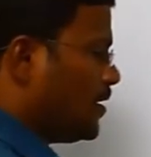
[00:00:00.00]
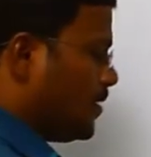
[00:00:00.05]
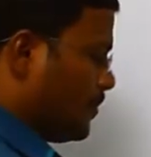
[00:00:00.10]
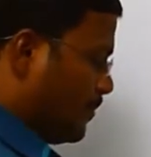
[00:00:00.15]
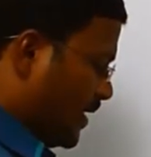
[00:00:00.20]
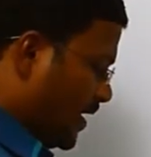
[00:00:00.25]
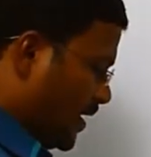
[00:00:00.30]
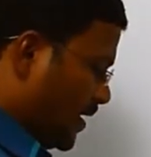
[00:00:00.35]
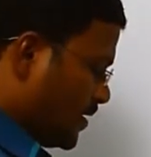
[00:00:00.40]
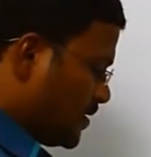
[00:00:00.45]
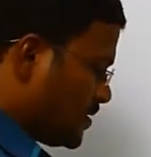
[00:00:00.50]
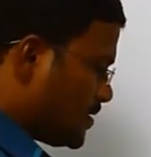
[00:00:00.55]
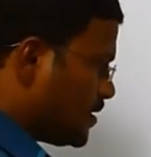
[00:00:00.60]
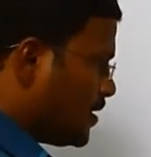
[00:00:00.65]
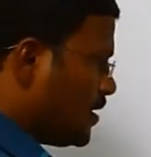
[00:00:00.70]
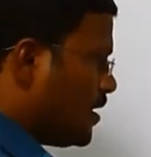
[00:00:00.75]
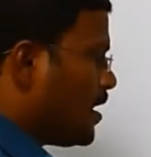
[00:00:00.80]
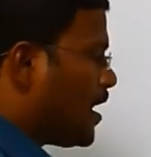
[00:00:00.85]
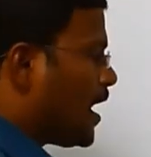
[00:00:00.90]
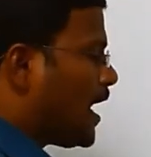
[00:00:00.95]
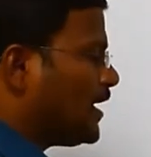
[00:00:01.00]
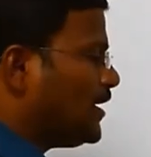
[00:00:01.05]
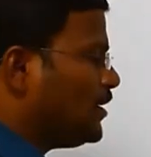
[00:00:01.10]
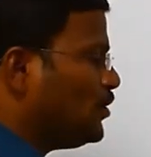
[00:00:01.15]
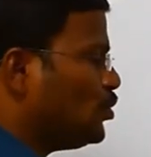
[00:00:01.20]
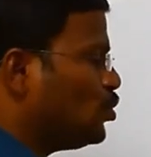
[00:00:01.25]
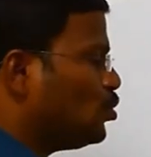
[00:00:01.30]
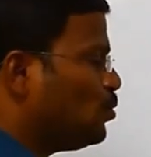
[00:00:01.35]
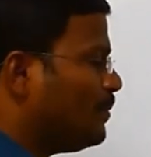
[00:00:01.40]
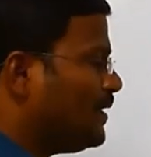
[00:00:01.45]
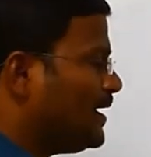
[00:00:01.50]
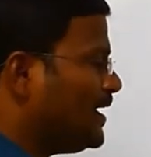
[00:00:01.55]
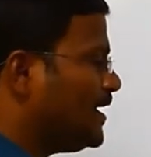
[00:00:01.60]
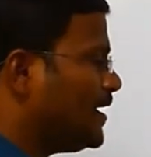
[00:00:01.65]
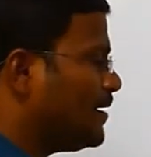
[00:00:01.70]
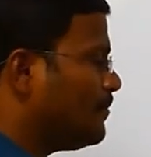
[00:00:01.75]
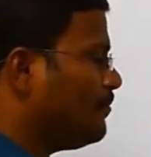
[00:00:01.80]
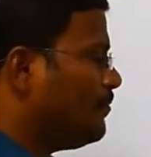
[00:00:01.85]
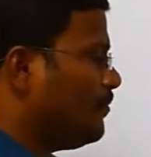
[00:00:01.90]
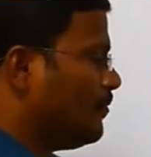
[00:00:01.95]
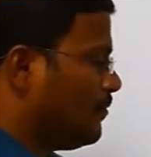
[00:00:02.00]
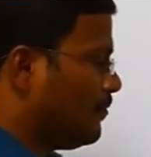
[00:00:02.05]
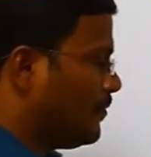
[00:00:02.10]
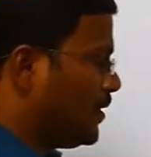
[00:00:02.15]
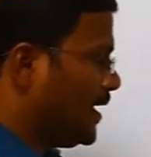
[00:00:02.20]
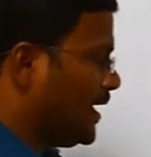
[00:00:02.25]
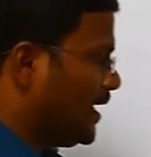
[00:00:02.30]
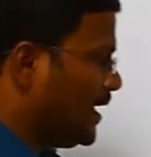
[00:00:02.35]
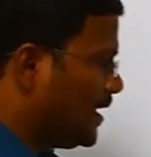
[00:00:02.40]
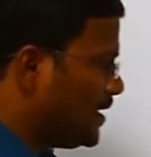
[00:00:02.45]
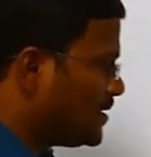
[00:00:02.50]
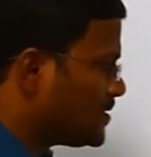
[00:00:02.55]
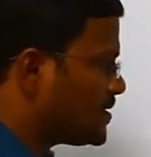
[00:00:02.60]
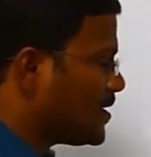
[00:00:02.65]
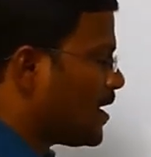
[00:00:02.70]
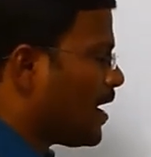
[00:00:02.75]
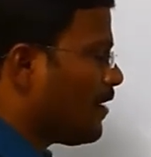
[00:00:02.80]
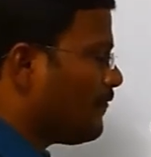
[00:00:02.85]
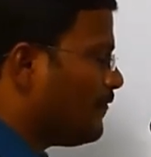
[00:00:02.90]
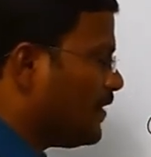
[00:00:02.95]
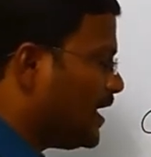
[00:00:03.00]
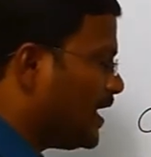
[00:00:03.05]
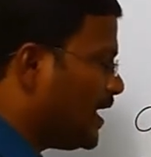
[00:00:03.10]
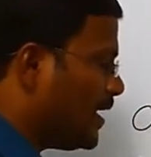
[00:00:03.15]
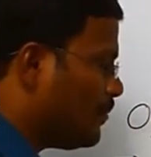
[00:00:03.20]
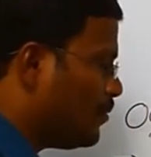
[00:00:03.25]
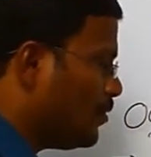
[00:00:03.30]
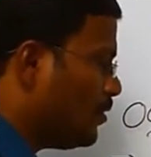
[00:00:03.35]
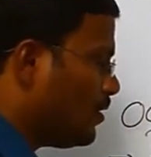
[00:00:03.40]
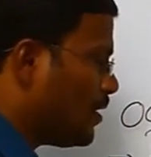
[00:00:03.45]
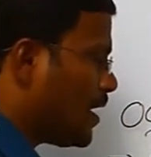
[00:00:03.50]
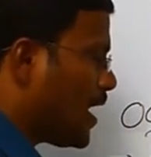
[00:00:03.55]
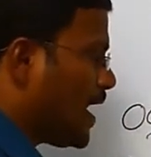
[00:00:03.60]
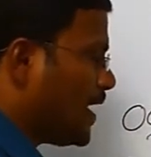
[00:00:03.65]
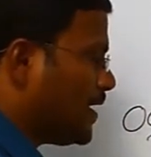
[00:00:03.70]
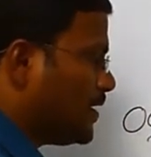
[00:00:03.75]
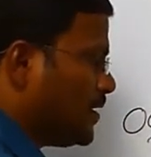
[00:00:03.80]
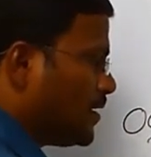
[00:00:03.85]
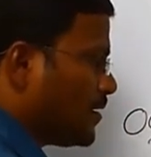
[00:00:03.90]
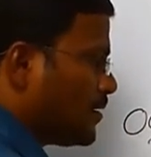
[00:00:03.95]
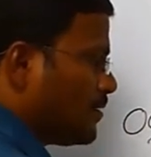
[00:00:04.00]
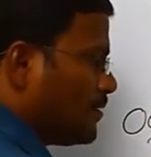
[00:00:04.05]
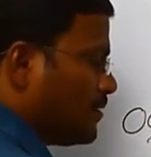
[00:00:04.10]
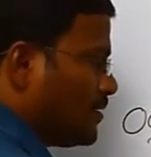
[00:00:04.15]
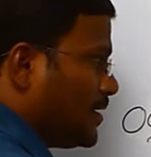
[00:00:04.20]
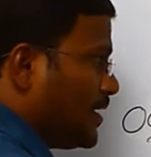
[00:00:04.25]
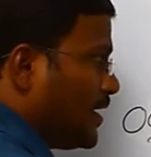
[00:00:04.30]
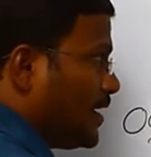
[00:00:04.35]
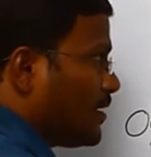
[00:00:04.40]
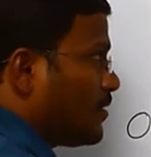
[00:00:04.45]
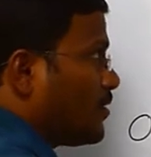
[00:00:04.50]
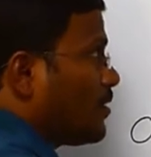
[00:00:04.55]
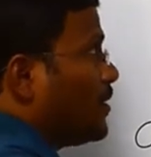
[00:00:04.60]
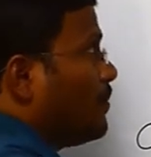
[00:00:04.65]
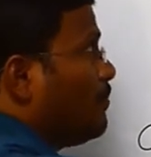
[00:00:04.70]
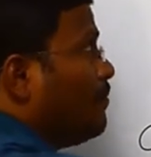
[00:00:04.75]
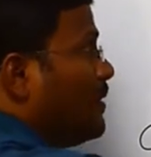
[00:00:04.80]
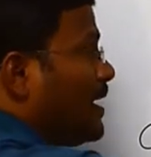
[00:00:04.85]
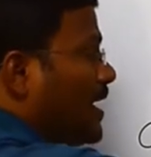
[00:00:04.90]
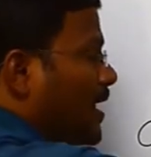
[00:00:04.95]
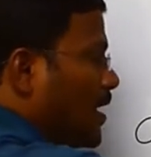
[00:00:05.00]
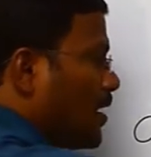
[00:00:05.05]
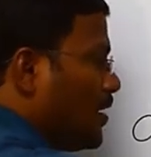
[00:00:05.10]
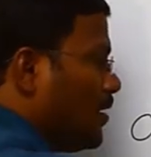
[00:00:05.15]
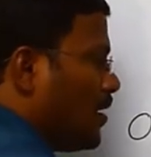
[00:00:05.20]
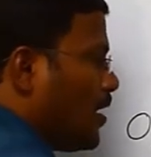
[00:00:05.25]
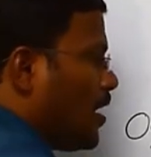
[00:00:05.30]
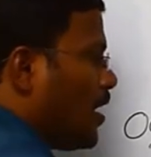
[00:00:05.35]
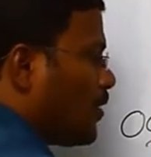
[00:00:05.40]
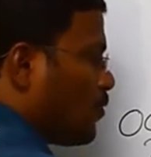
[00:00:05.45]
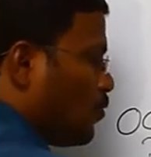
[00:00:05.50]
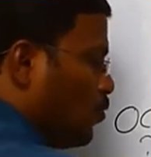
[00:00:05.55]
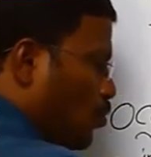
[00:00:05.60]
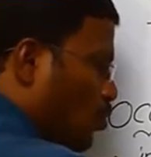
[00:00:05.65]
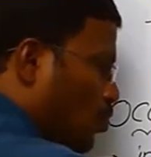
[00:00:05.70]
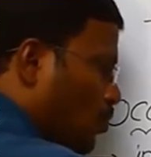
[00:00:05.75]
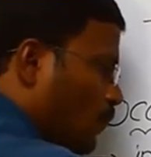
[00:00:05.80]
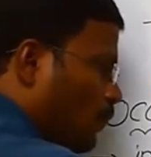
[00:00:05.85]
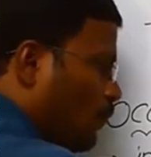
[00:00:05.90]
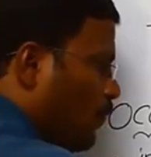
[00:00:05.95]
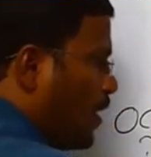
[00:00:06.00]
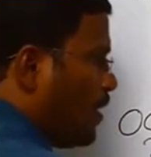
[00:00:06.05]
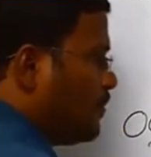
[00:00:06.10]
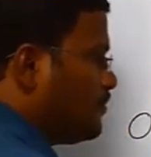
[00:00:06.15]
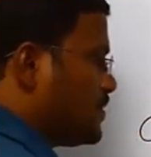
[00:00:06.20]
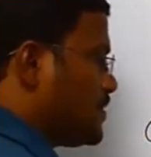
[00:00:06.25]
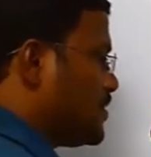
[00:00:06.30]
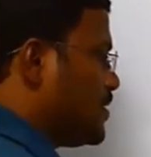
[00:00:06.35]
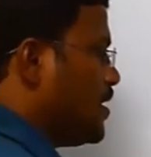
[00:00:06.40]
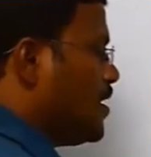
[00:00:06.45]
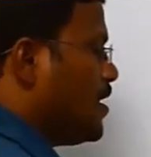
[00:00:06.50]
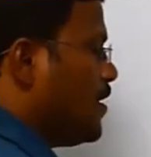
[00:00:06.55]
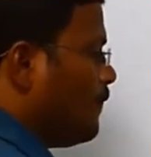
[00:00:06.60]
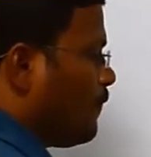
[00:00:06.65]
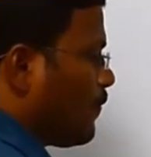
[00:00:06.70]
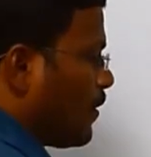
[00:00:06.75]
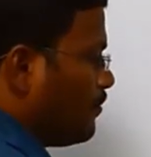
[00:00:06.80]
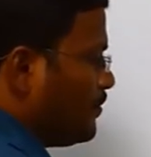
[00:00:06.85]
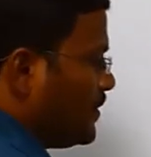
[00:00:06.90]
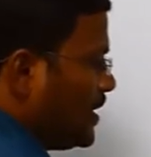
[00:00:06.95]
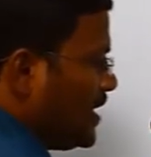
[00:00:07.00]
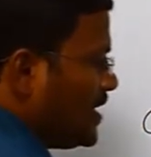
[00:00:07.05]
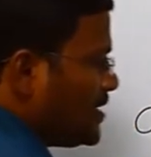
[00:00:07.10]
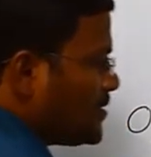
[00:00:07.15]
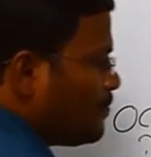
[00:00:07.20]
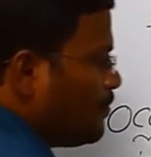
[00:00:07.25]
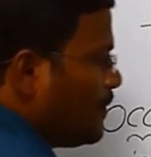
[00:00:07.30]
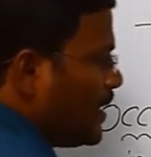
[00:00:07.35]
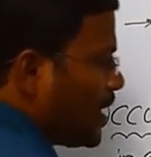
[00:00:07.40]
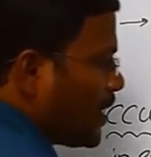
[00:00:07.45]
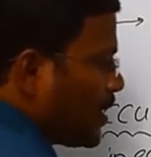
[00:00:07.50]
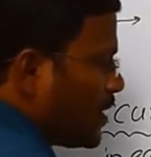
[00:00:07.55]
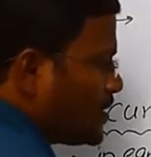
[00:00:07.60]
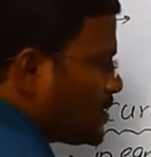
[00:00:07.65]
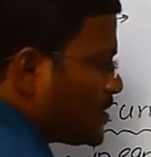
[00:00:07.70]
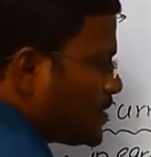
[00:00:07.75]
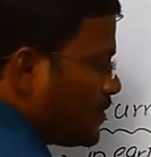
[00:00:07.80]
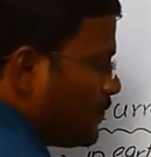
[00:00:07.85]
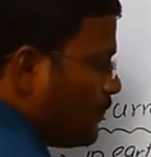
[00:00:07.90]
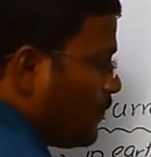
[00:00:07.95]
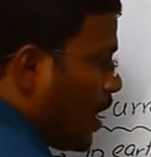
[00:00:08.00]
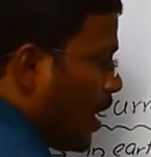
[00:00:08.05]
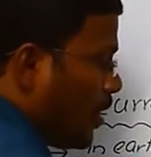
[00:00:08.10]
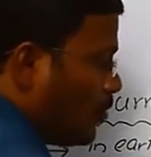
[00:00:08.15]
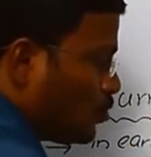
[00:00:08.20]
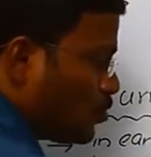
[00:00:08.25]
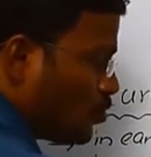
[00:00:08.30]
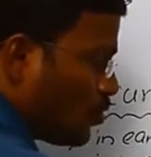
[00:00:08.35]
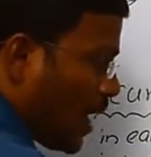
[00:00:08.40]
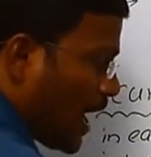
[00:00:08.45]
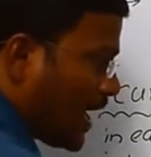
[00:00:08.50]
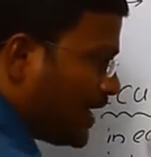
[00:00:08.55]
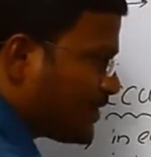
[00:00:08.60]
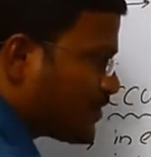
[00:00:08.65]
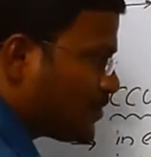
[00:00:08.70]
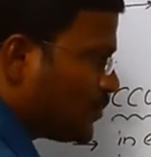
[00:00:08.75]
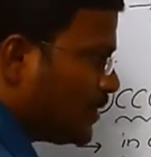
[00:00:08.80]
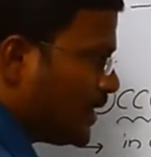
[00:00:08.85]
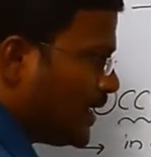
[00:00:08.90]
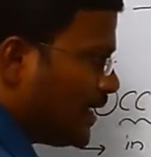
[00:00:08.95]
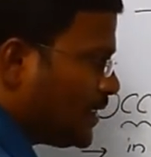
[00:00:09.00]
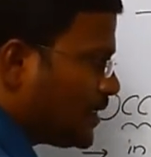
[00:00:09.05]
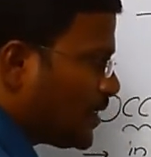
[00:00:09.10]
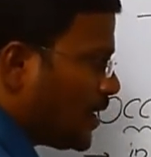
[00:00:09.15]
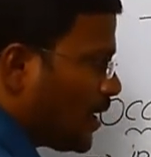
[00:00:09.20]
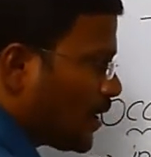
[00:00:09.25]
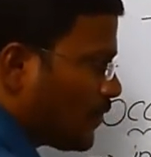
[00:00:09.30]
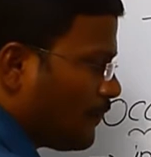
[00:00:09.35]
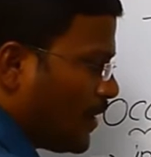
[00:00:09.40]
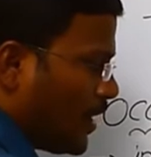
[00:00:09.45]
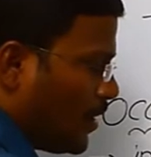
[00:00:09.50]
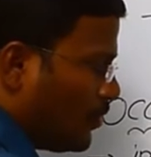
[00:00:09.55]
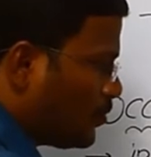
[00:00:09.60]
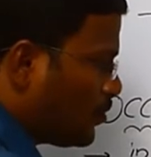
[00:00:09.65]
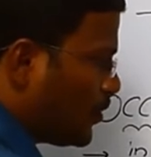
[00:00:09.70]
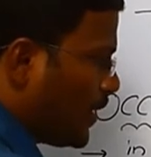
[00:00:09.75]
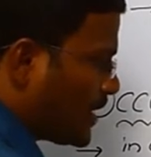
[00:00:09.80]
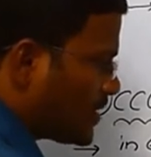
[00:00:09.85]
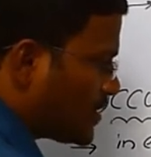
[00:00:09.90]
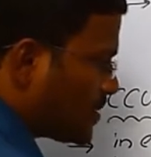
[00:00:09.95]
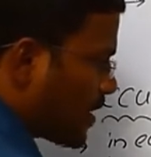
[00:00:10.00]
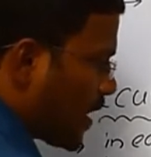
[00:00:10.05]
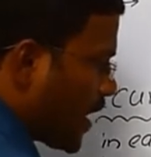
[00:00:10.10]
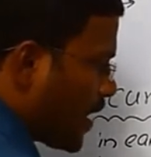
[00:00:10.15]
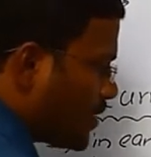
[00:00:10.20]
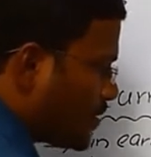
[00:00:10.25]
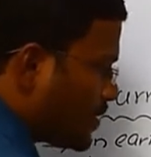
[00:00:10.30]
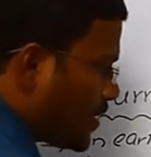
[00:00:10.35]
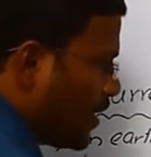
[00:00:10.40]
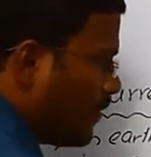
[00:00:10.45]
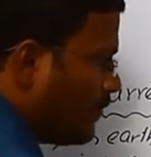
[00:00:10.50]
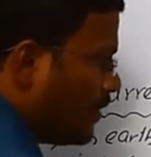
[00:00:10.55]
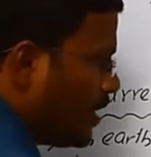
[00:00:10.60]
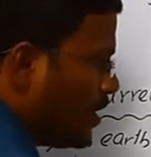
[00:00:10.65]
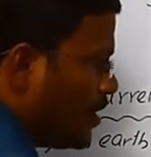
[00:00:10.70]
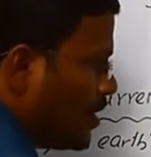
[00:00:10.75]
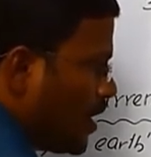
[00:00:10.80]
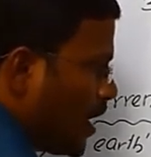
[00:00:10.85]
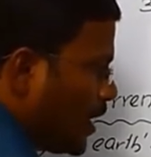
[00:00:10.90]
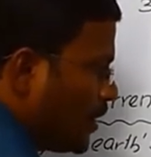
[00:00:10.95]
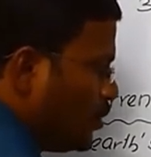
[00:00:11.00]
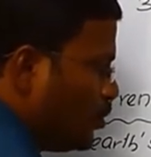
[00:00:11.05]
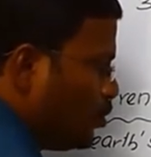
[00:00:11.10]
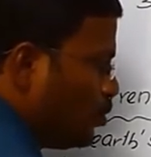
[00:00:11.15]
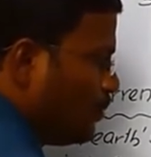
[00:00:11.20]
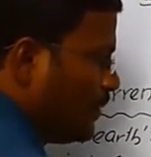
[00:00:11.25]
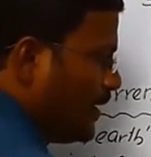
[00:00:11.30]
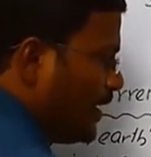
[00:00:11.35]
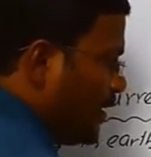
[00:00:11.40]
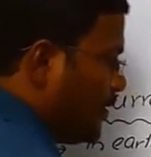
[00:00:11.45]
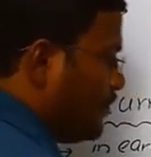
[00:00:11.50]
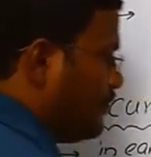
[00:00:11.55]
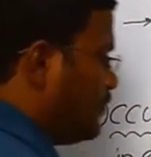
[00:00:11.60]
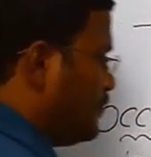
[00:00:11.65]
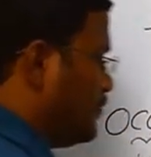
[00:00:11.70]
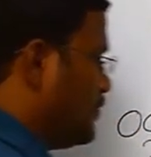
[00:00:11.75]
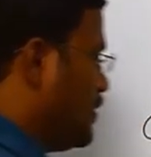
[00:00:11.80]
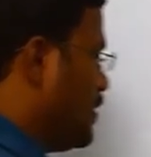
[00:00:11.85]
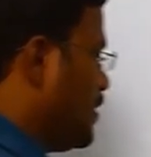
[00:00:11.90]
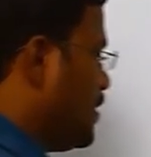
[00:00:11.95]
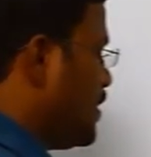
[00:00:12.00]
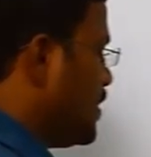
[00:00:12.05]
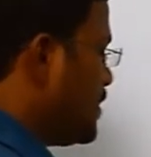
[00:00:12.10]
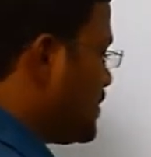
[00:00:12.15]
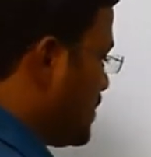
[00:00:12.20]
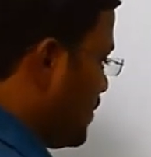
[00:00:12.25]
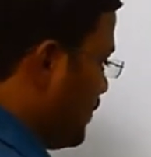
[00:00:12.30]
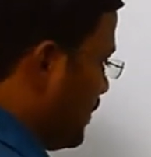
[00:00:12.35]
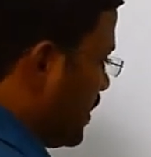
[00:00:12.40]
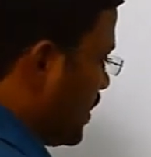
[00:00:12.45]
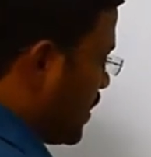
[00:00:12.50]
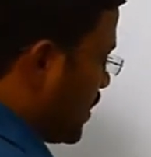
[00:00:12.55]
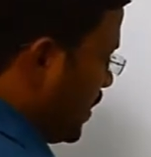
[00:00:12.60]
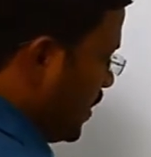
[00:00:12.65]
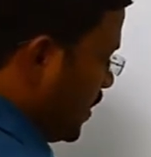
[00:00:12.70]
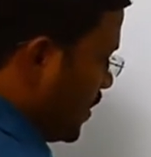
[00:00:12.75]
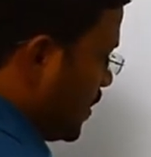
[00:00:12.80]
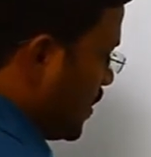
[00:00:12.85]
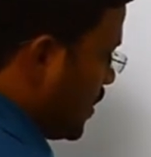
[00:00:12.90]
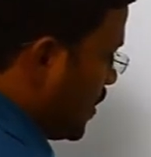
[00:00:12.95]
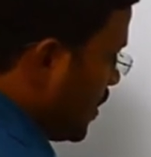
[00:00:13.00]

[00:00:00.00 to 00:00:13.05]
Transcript: Means aluminium is available either their mineral or ore forms. From these minerals we have to isolate or we have to extract our aluminium. Similarly,